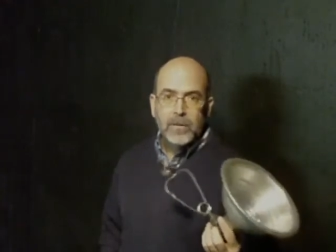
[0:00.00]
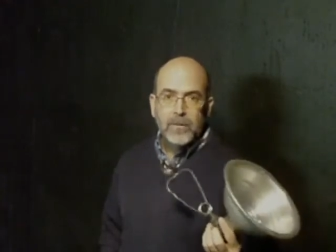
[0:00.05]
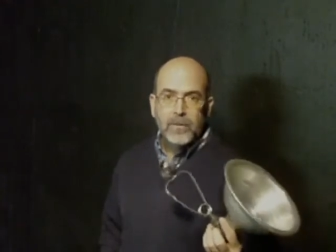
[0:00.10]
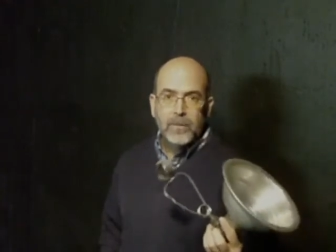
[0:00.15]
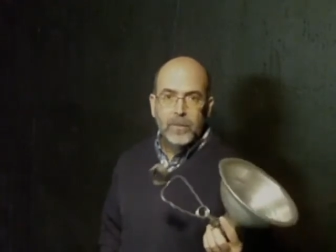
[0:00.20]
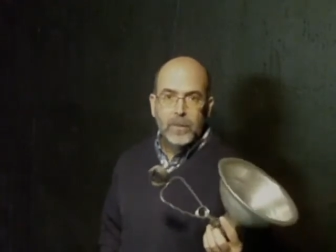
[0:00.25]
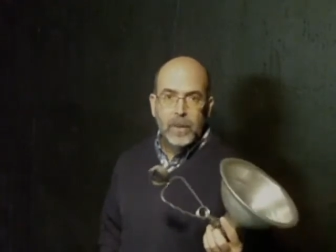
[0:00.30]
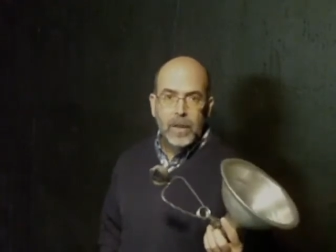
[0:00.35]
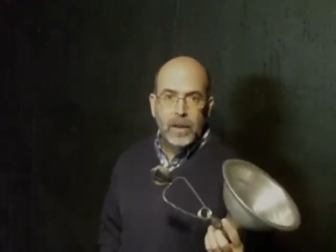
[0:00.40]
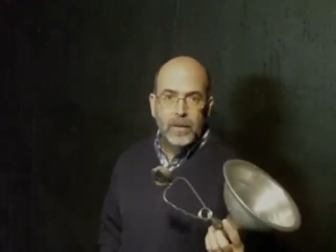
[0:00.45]
I've,
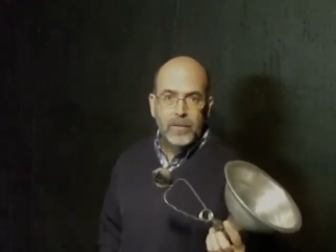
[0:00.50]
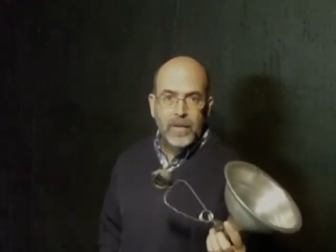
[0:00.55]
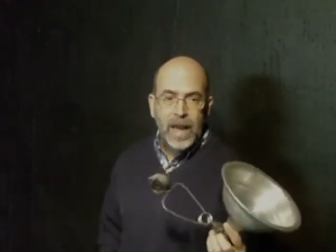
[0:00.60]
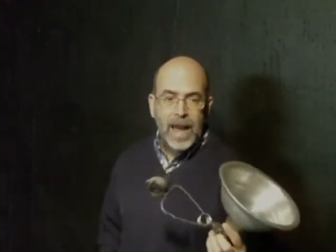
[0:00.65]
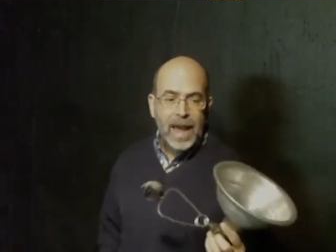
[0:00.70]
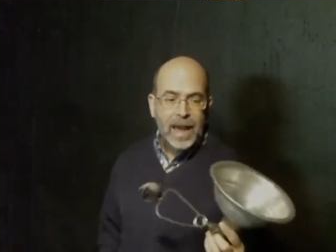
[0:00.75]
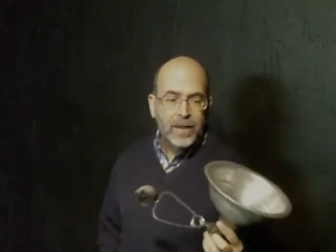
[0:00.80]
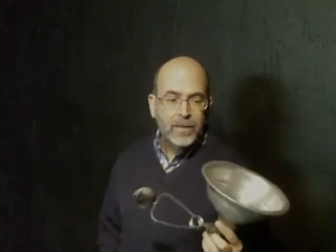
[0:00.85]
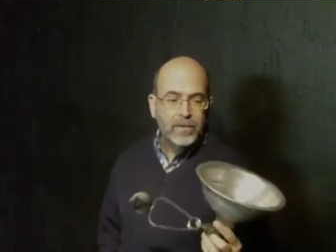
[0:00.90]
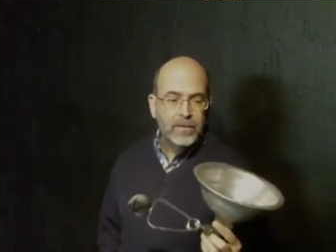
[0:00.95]
I've
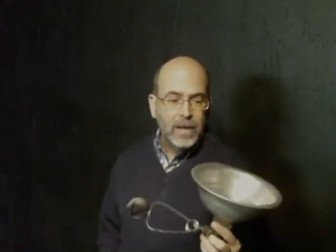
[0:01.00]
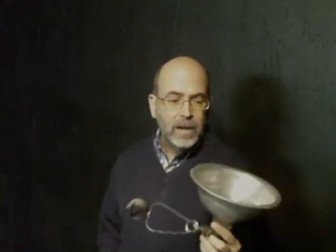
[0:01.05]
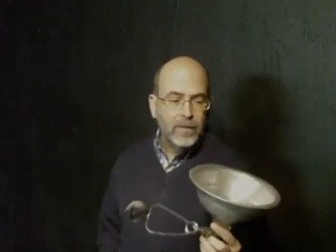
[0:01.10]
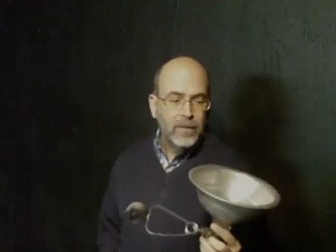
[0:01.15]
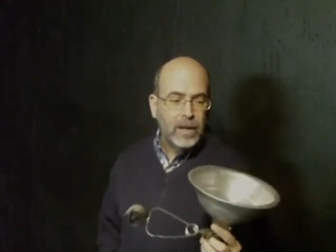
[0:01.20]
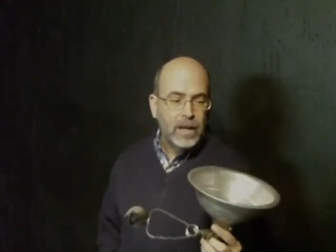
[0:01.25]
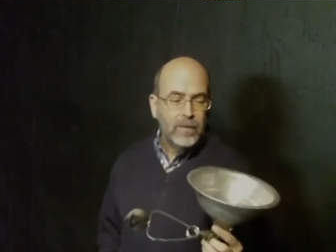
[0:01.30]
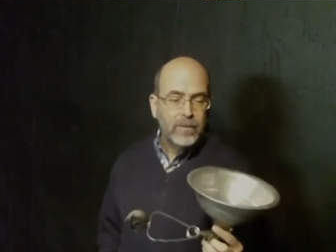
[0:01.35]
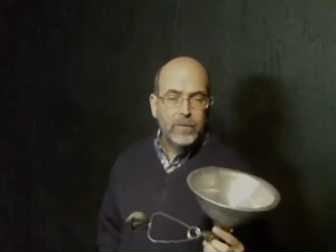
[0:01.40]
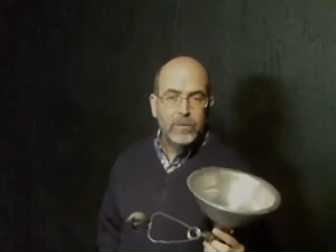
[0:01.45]
had
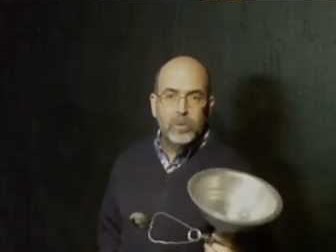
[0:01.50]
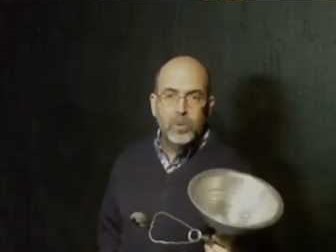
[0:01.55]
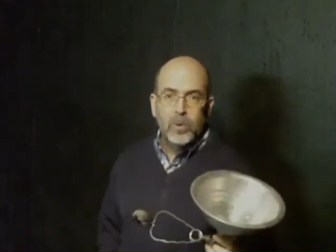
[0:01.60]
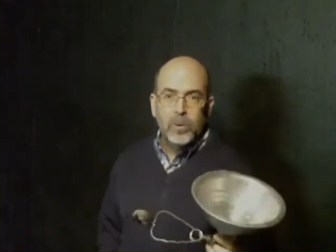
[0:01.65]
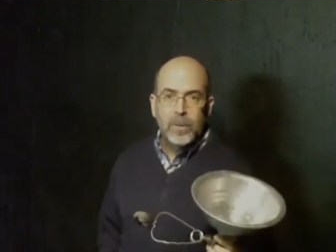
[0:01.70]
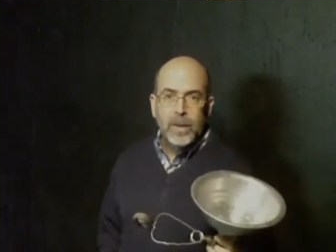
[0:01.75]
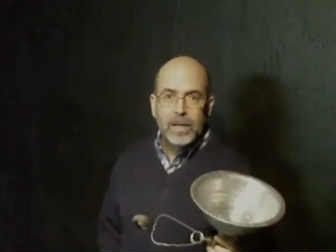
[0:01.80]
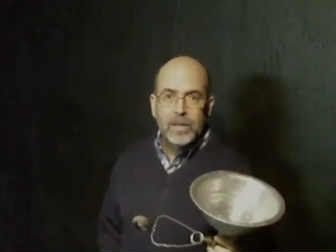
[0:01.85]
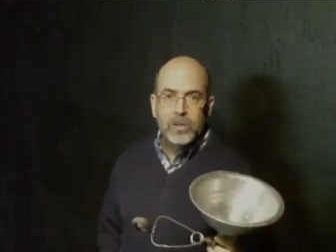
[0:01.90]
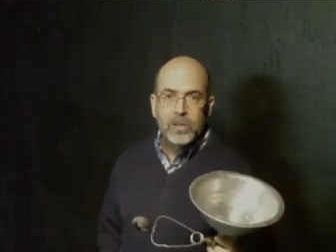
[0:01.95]
several of them
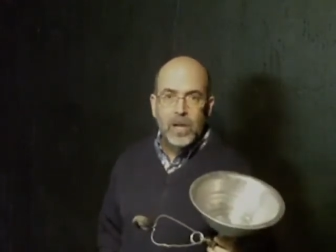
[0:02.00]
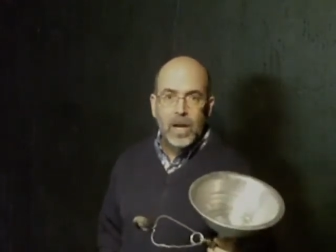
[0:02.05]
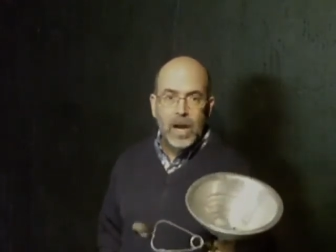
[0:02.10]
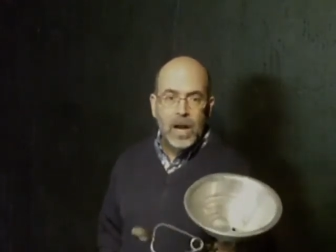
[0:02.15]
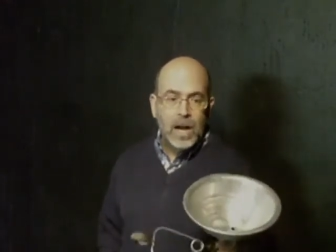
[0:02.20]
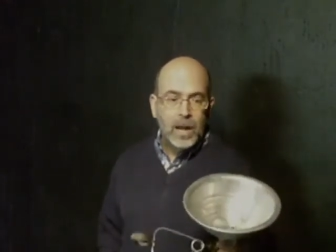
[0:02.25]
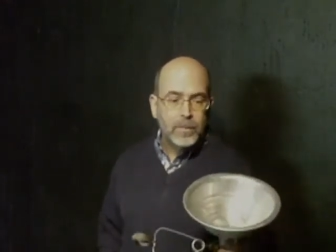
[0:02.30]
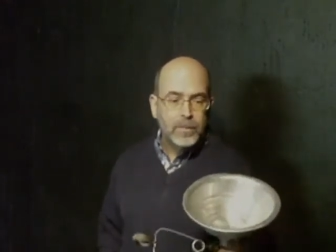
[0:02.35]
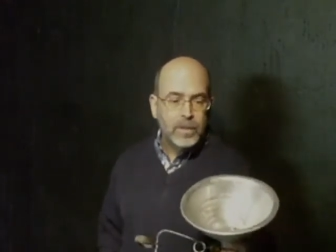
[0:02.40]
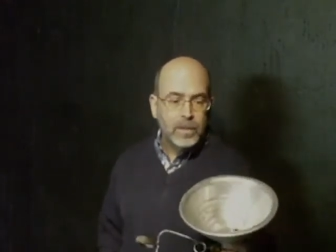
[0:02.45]
doing my
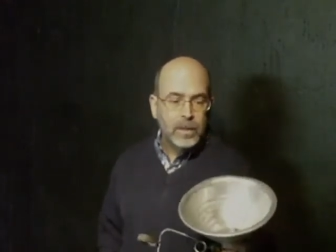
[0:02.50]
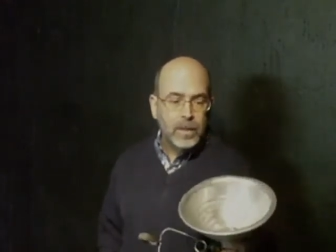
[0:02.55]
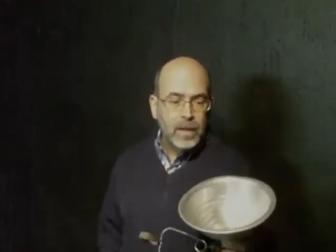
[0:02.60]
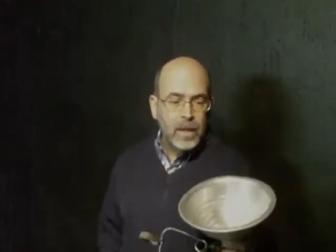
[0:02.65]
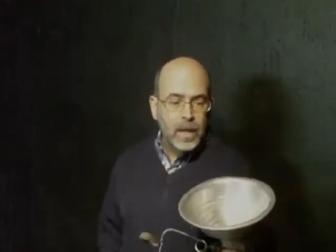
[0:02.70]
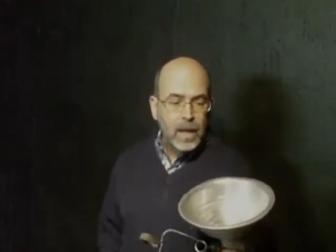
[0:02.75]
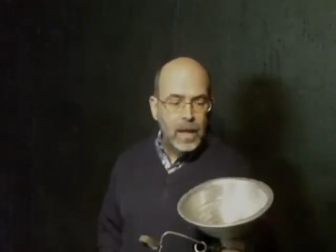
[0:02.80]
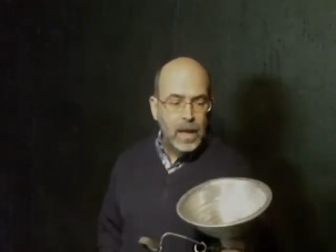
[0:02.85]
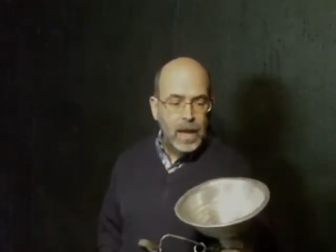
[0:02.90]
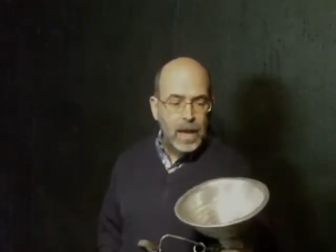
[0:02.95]
jobs and,
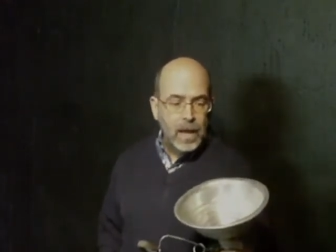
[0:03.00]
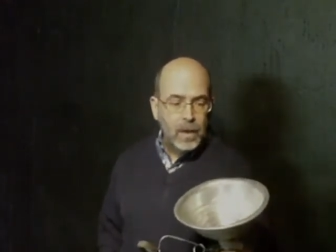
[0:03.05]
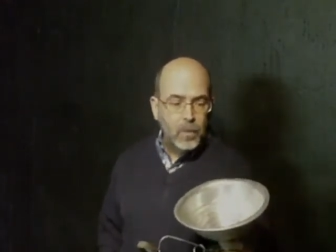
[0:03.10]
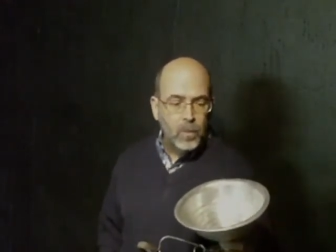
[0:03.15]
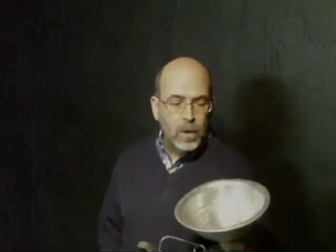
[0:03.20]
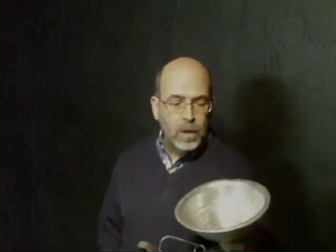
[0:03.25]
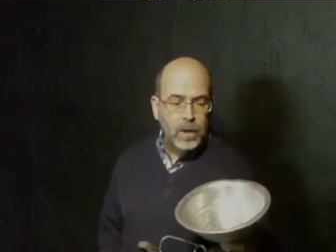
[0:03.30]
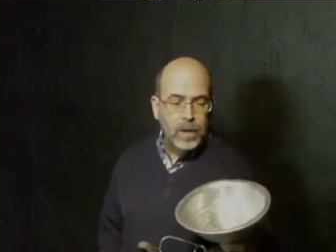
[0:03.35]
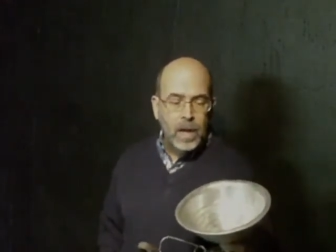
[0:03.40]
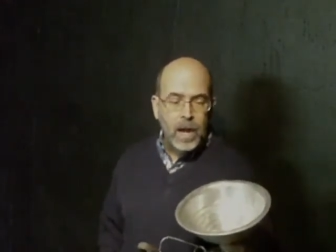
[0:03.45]
and
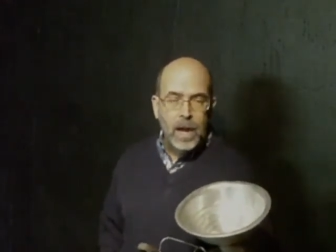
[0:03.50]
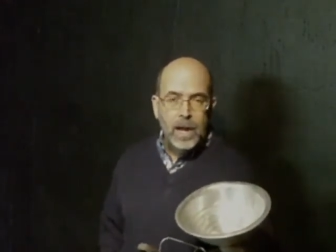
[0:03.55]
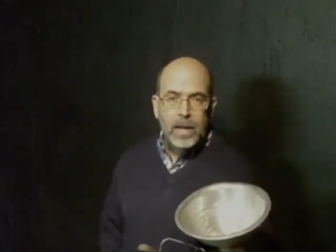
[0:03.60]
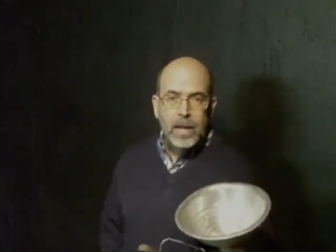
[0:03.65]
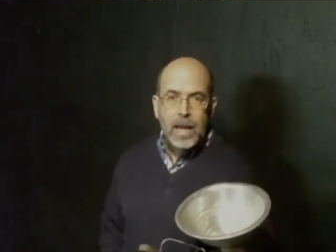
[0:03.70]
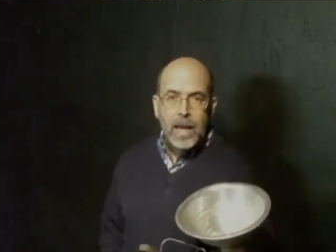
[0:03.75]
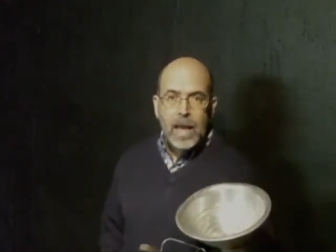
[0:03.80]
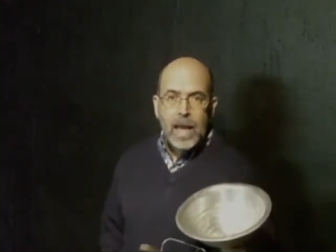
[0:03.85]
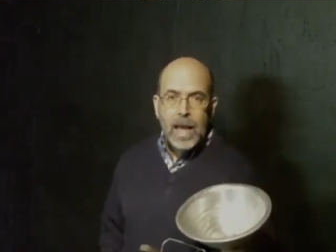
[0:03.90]
whatnot.